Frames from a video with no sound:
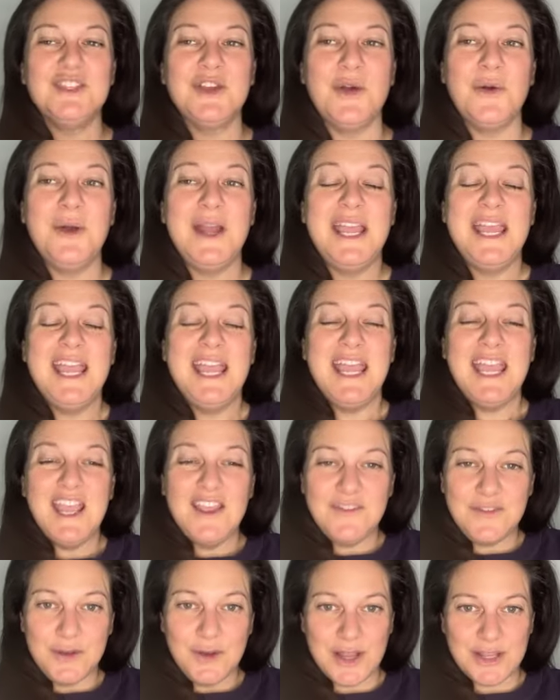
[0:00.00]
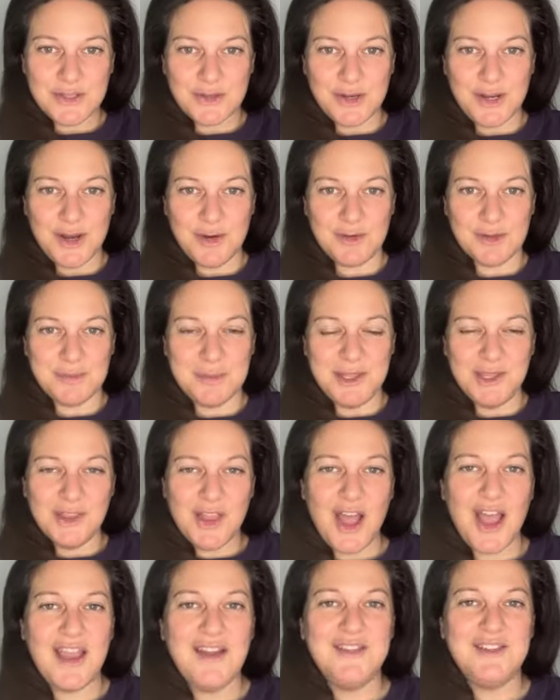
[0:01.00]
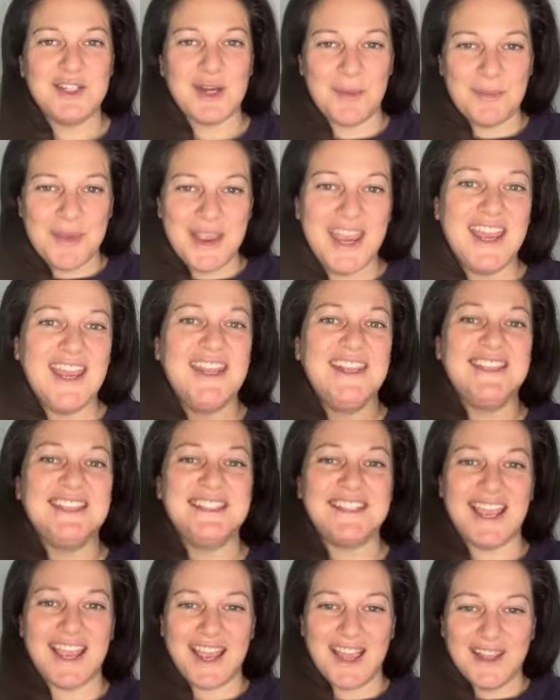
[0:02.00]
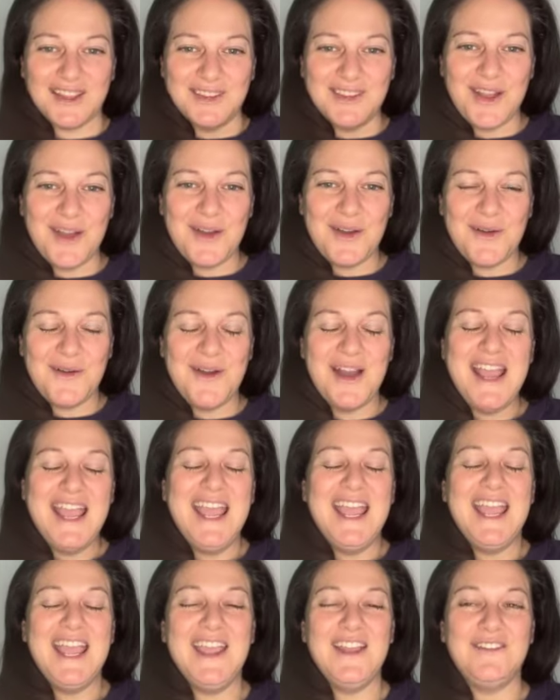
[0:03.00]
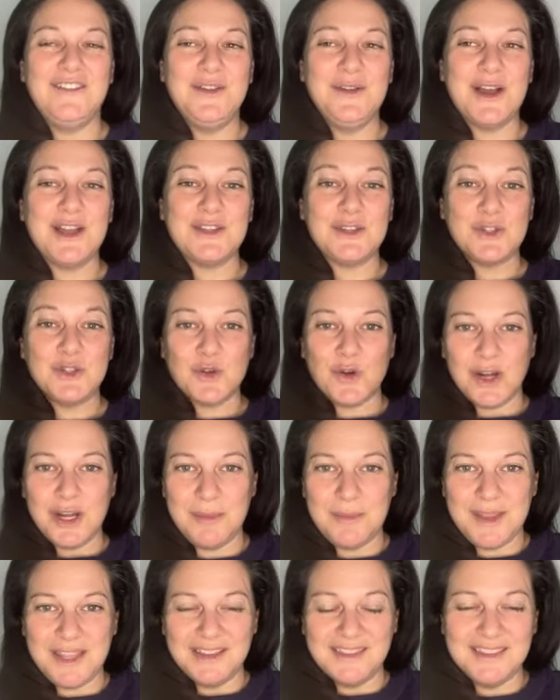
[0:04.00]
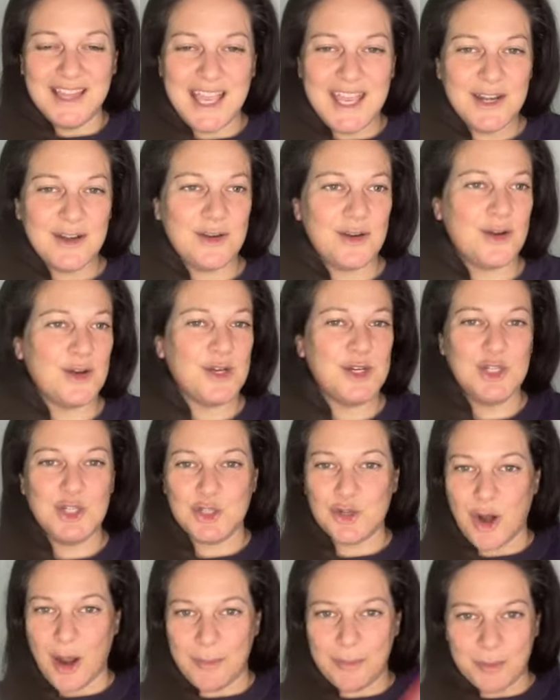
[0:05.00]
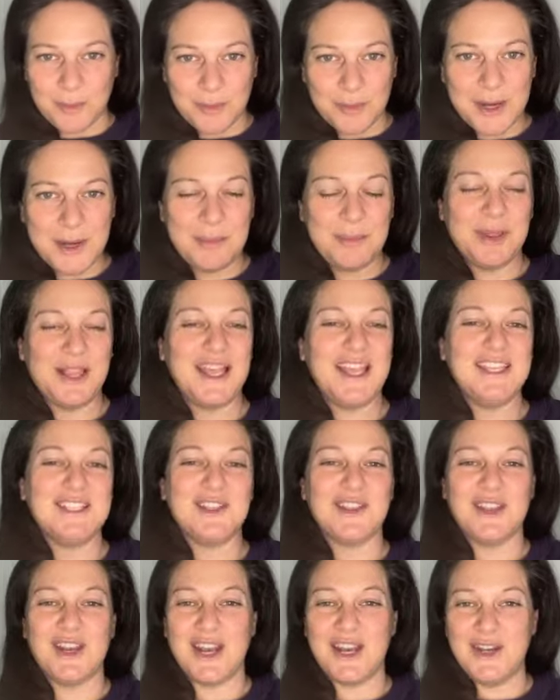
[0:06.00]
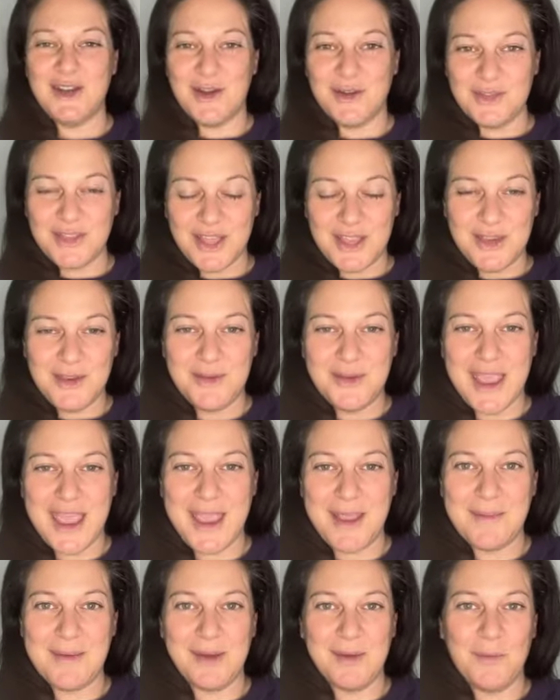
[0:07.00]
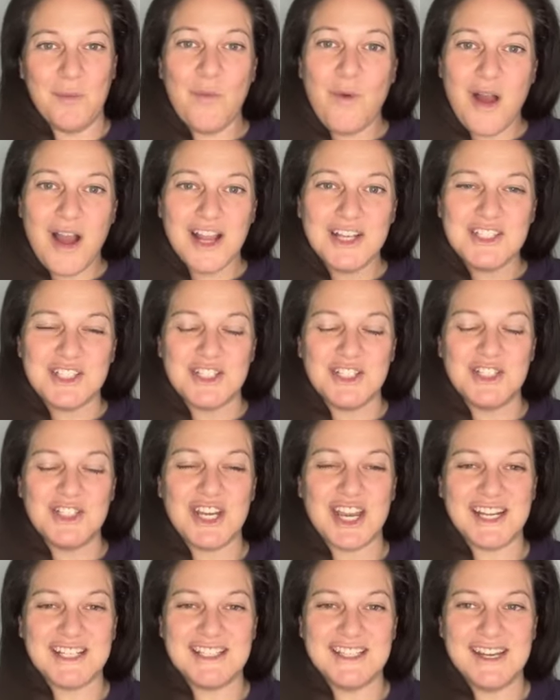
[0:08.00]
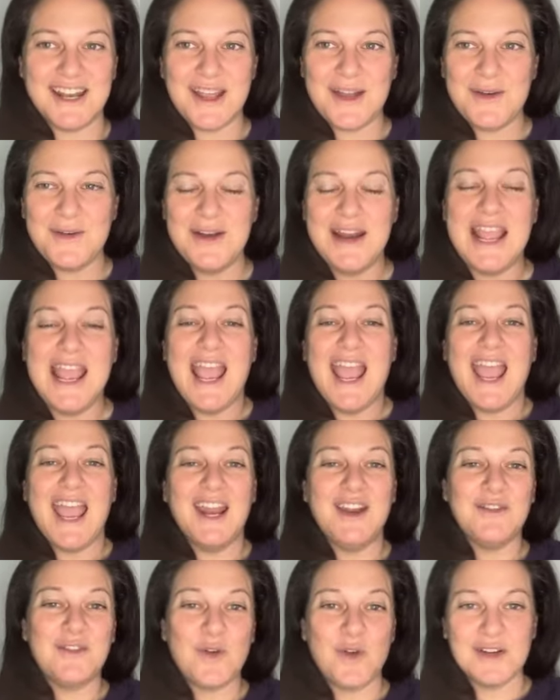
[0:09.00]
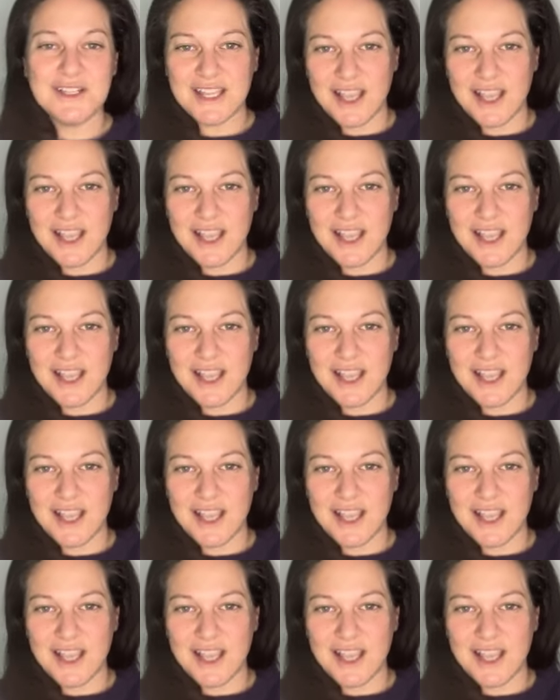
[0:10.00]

So if you guys are here with me live, jump in, say hello. If you guys are joining me later, drop a replay so that I know that you came and watched and checked it out. And of